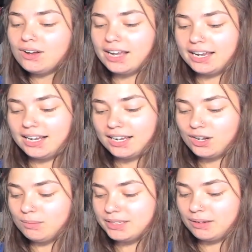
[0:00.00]
Okay, I gotta
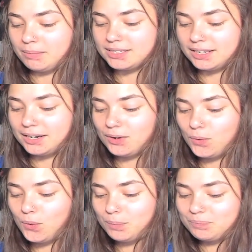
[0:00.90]
calm down. Give me a second.
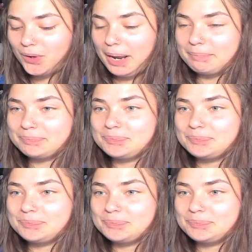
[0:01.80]
Okay.